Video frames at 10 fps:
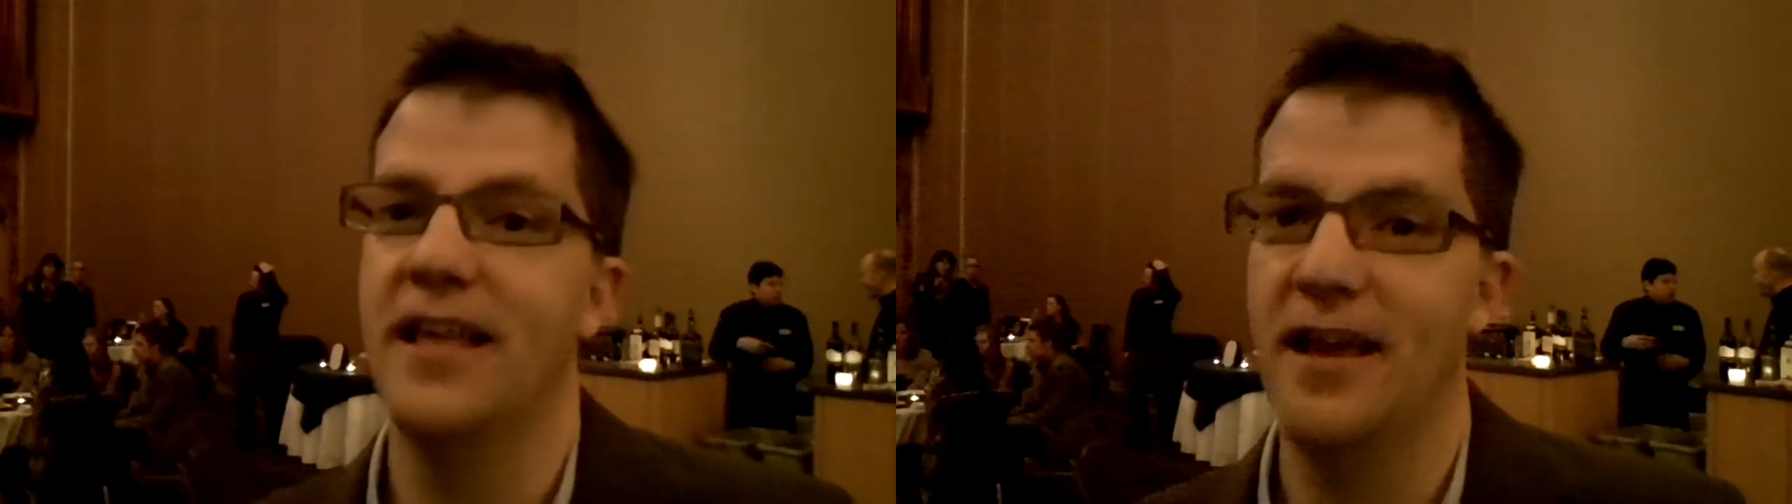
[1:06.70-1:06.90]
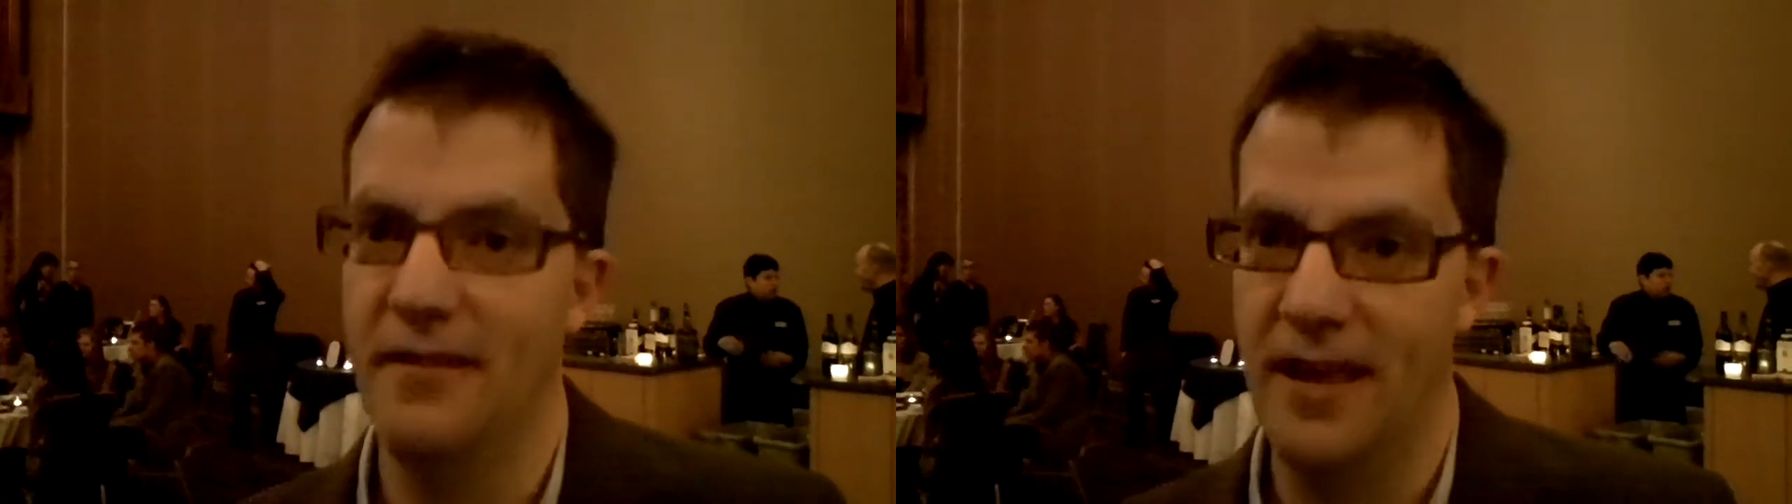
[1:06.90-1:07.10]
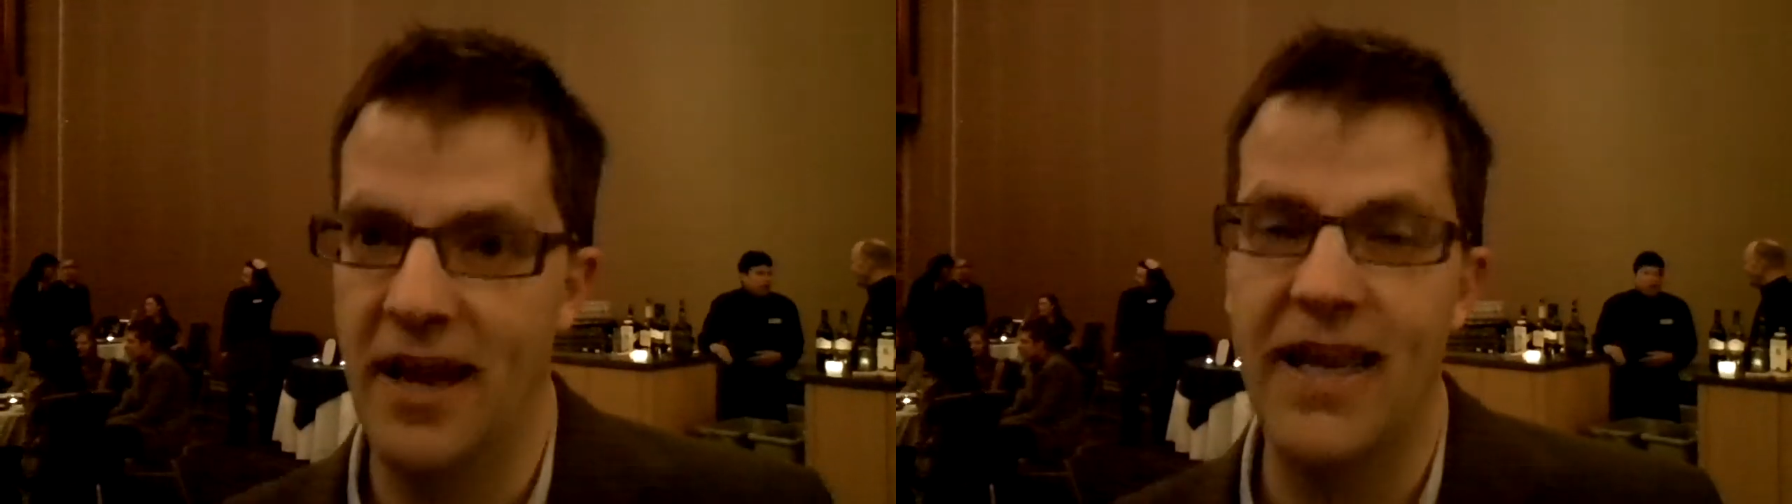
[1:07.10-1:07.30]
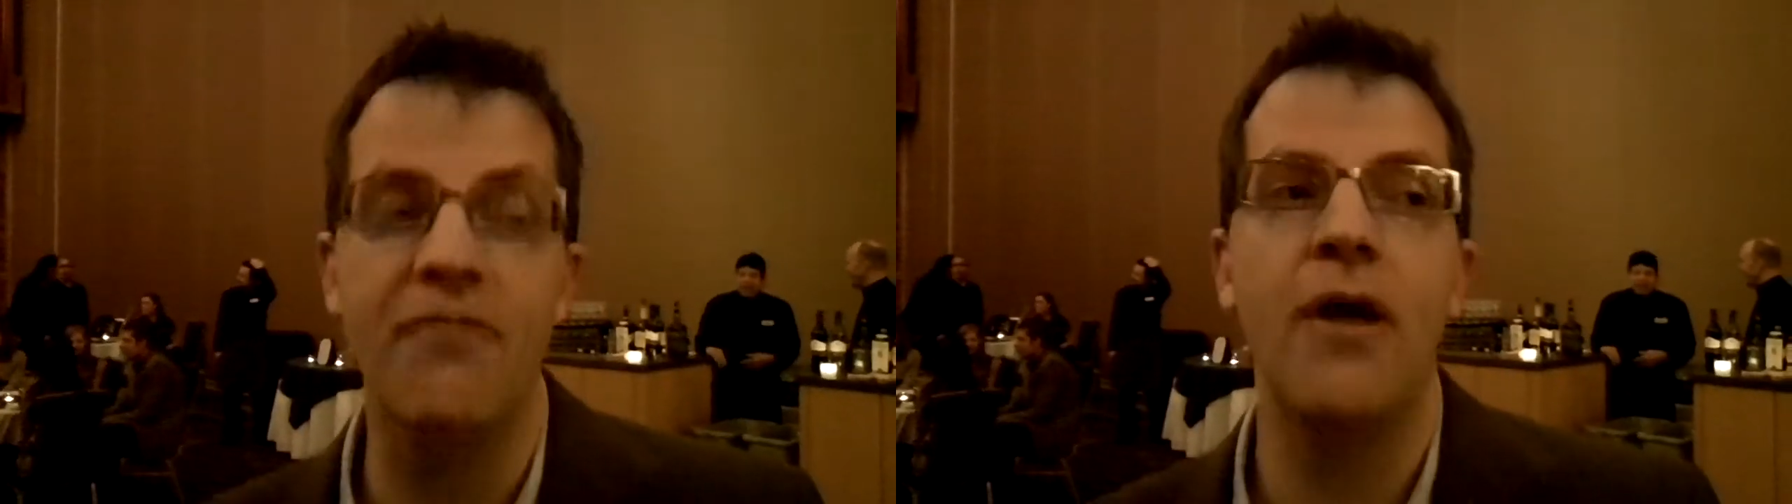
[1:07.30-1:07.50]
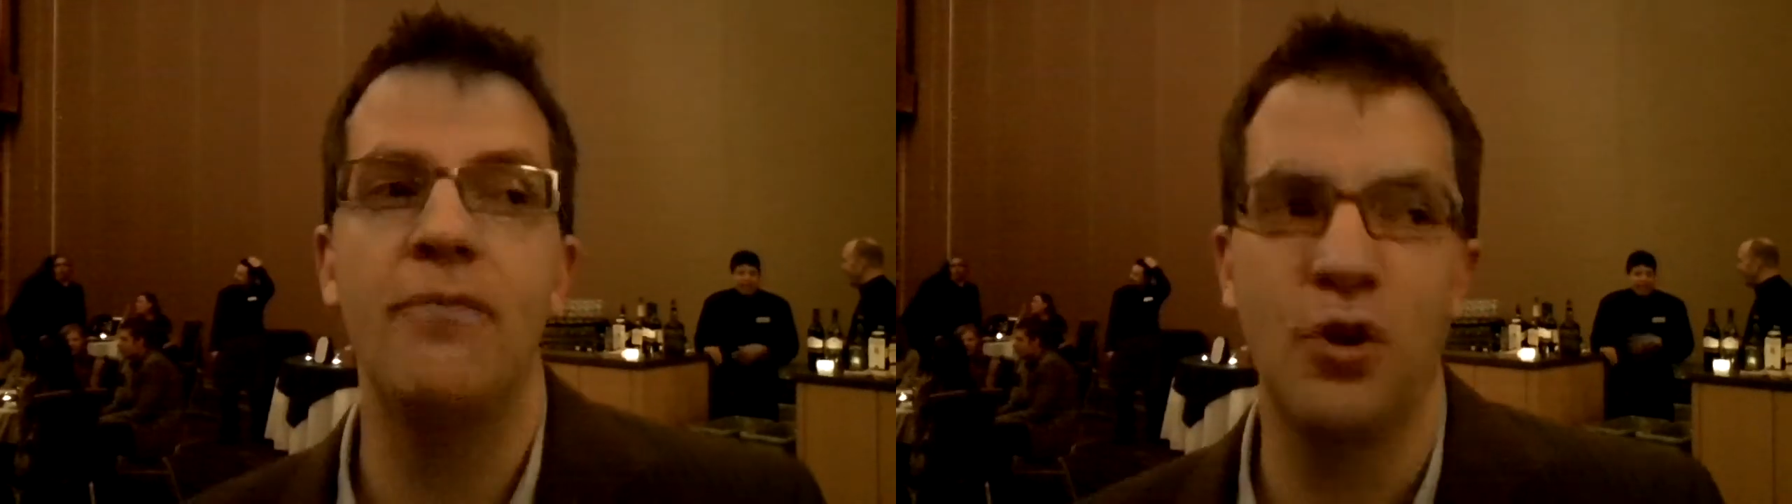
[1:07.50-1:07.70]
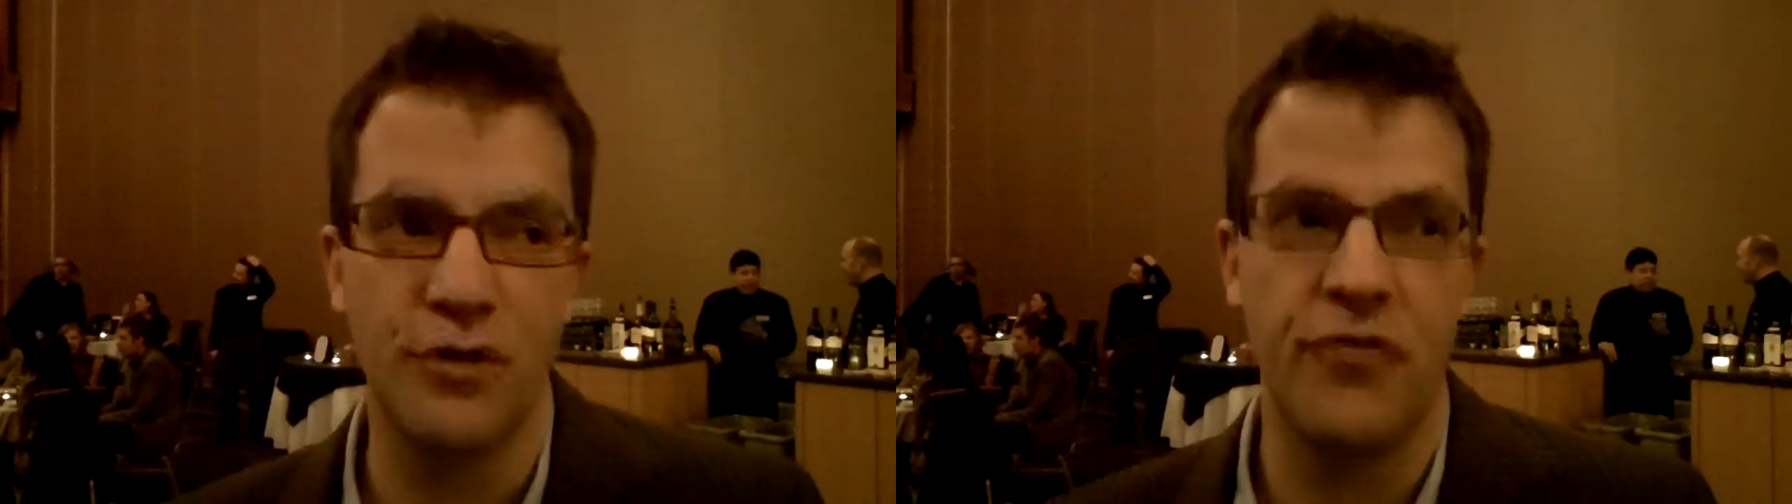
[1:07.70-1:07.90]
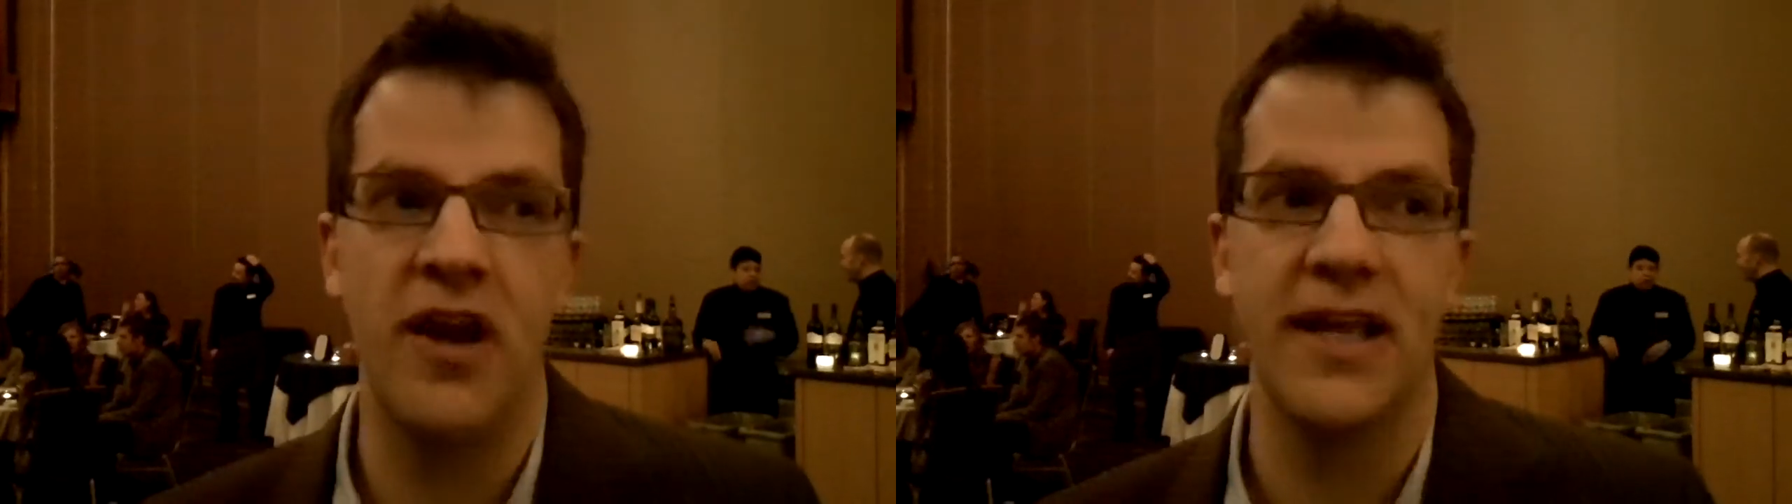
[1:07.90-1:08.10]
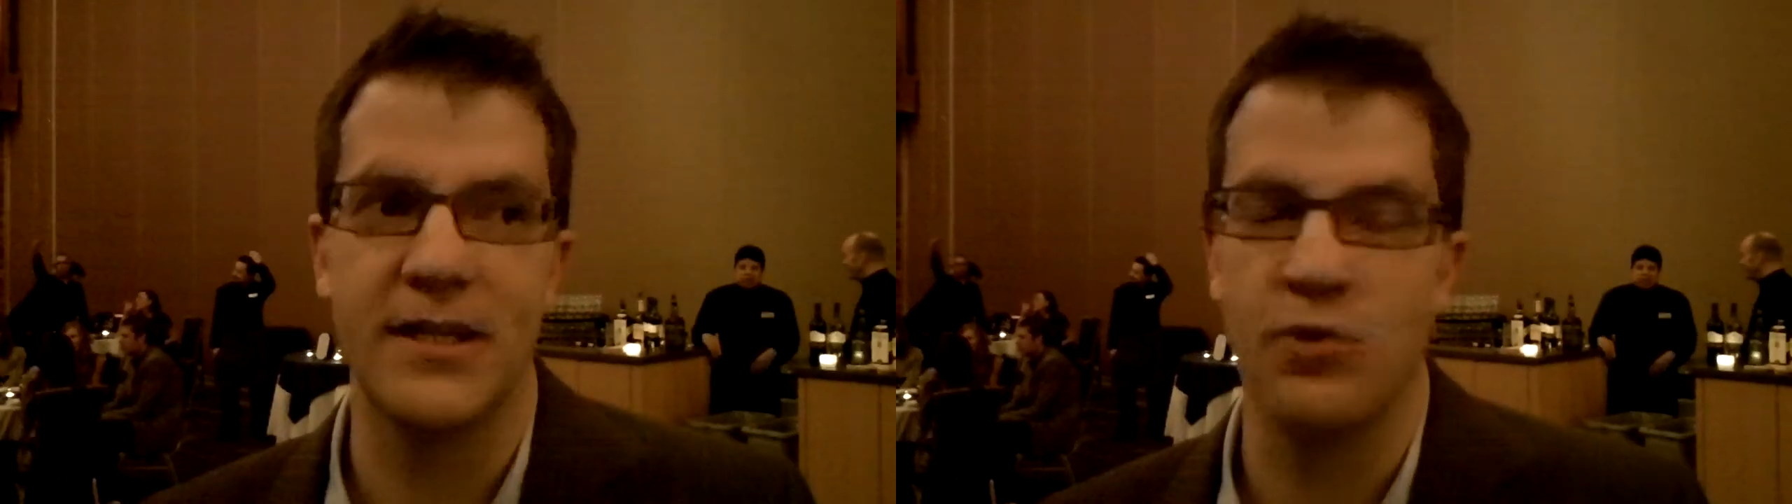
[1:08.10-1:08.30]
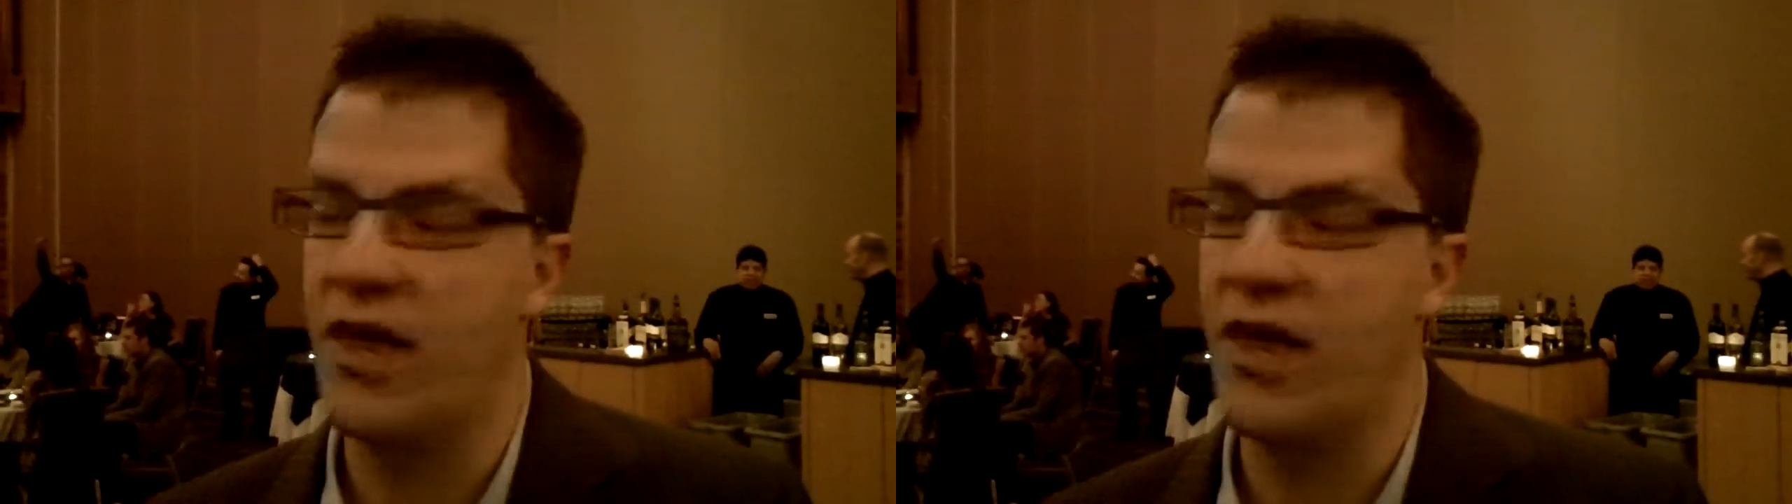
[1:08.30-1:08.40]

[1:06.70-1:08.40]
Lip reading: Yeah. And I gave up. It's funny because